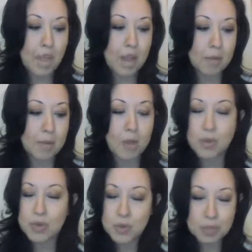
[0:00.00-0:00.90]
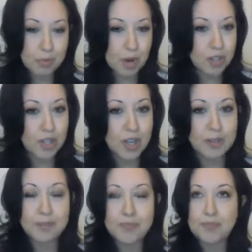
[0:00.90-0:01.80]
I went through a
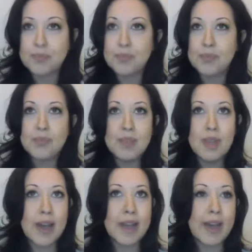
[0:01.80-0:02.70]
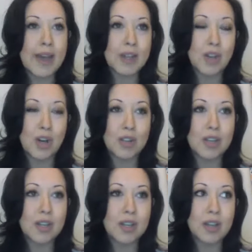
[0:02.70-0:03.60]
depression. I
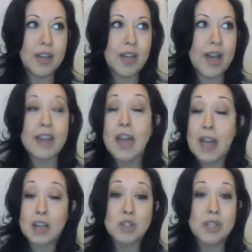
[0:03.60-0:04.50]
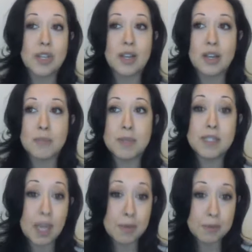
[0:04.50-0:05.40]
had actually
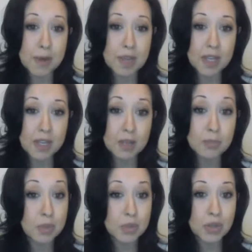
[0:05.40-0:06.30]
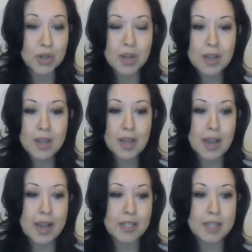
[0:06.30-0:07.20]
escaped my abuser.
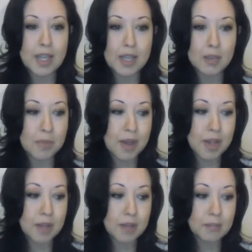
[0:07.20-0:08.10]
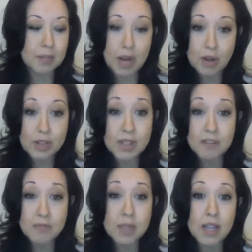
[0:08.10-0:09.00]
I had taken my parents out
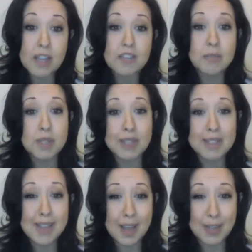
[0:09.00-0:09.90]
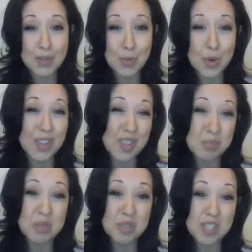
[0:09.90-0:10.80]
of my life because that's where the
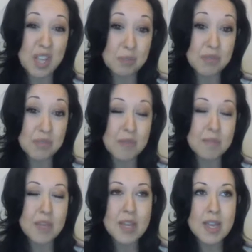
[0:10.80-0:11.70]
abuse stemmed from.